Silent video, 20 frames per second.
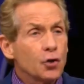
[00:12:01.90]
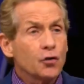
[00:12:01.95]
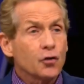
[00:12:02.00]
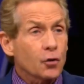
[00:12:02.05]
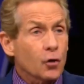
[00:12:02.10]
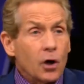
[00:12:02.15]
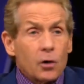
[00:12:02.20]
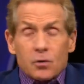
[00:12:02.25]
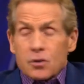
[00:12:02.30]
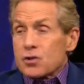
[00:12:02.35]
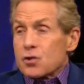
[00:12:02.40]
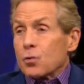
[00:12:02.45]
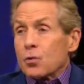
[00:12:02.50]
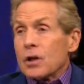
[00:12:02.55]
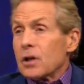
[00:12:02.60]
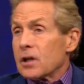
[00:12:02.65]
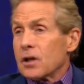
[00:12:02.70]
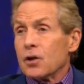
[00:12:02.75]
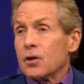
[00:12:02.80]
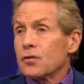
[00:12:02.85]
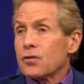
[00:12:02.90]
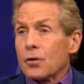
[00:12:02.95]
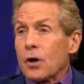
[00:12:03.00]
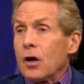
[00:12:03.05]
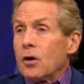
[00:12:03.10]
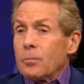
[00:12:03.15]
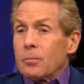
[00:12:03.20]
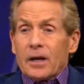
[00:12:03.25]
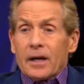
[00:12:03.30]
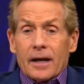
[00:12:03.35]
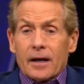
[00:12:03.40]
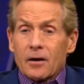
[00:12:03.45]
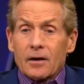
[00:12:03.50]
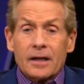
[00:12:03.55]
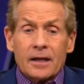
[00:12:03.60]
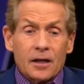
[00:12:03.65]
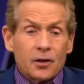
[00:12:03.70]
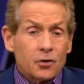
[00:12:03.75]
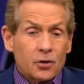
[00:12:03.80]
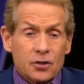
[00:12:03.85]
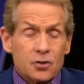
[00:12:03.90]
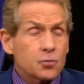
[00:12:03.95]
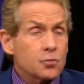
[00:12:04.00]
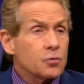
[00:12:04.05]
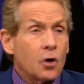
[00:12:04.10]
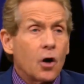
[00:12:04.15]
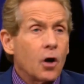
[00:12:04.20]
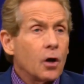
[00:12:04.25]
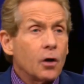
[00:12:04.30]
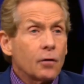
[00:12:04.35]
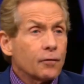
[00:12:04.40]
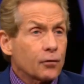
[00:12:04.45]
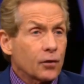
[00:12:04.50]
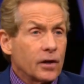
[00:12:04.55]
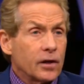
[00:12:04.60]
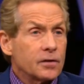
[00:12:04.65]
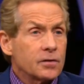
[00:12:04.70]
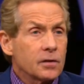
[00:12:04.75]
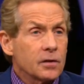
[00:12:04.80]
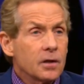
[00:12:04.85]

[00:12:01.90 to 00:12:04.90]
throw? It was a really good throw, but Eric Kendrick's all over it.